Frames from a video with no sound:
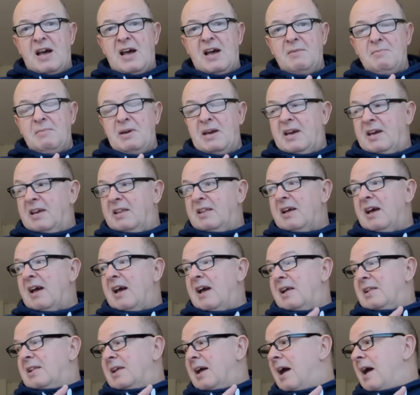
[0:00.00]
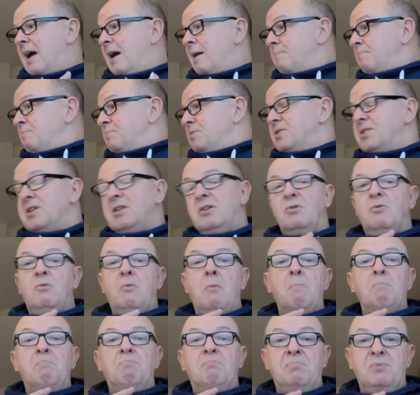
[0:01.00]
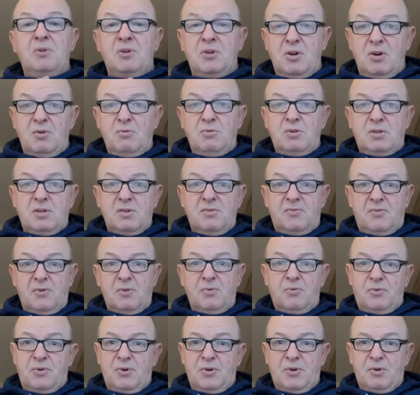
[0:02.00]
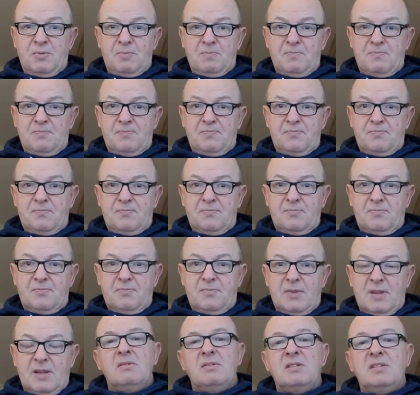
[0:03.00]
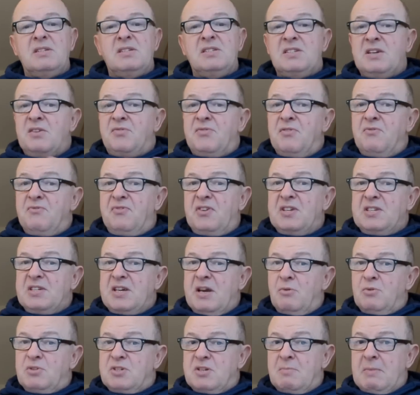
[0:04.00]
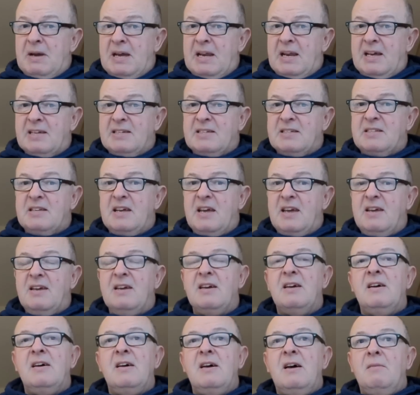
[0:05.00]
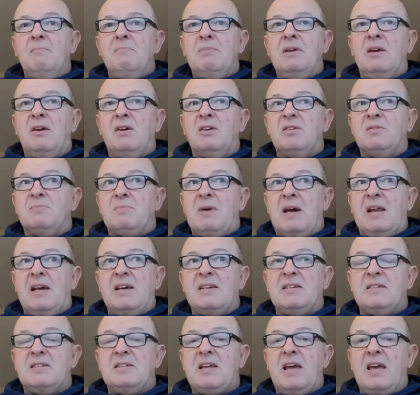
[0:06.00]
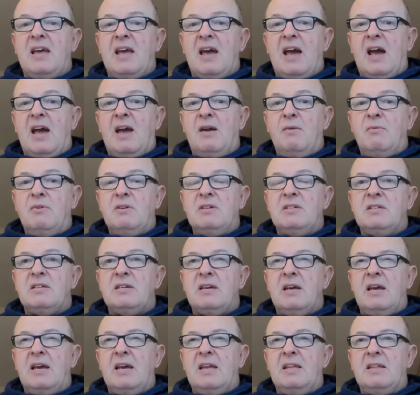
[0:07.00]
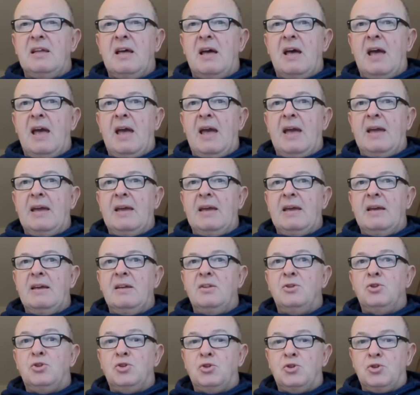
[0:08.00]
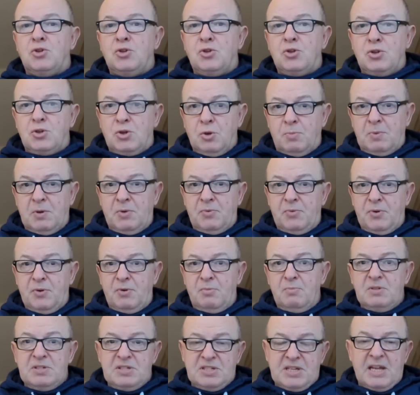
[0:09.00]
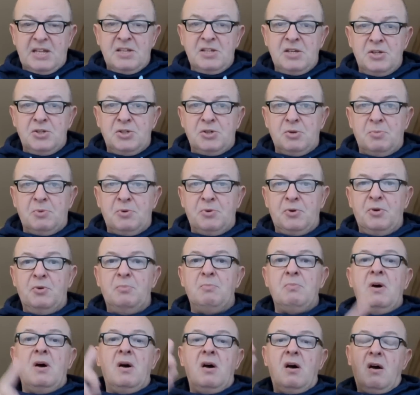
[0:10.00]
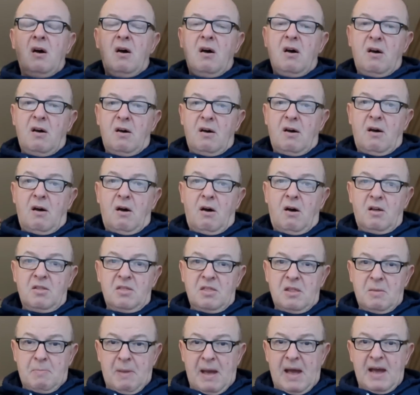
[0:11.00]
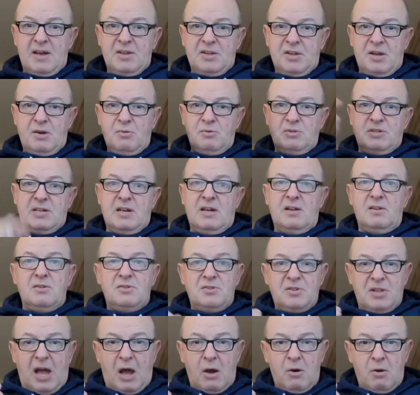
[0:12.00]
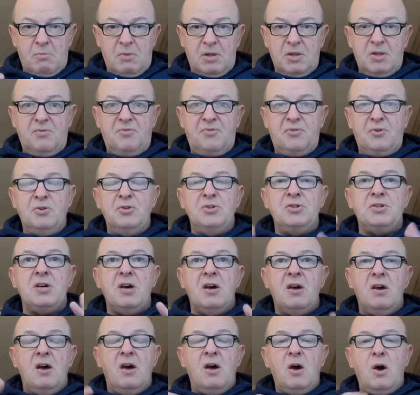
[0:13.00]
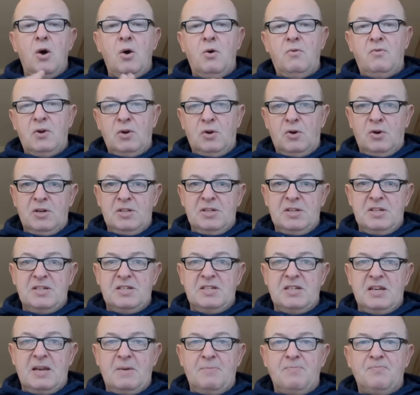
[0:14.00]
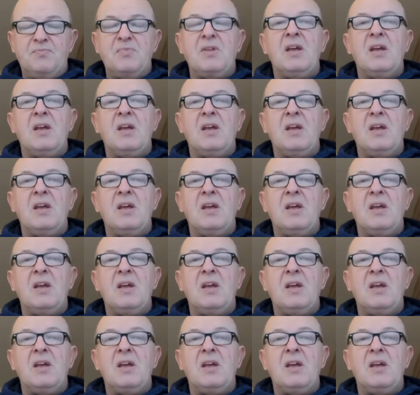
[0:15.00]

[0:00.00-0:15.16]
I'm in an absolute beautiful room. It's a different video to my last stay, because my last stay I was in a double room, standard double room, on the back of the hotel. Now I'm on the front, overlooking the sea.